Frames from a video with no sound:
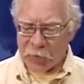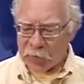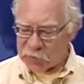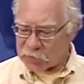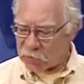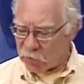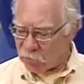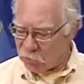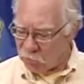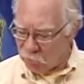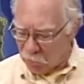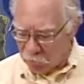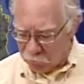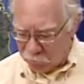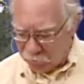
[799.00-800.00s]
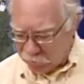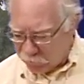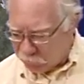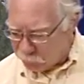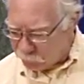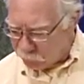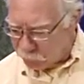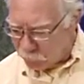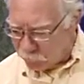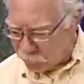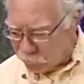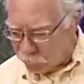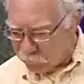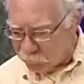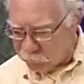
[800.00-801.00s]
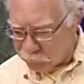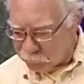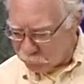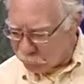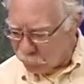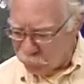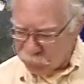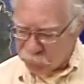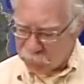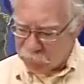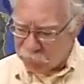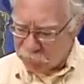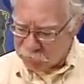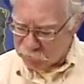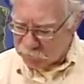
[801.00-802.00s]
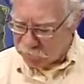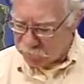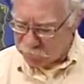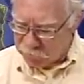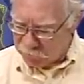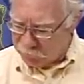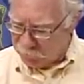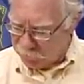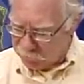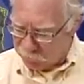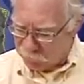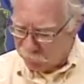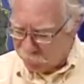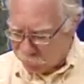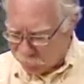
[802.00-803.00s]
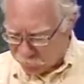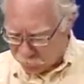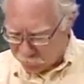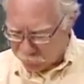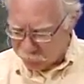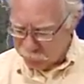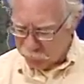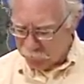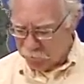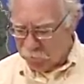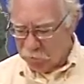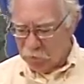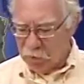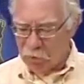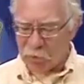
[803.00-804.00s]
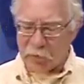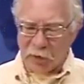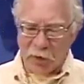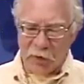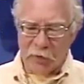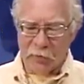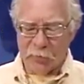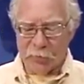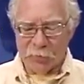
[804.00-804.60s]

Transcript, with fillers: So, oh, I am, uh, no, these are not them either. Oh, here they are. Okay.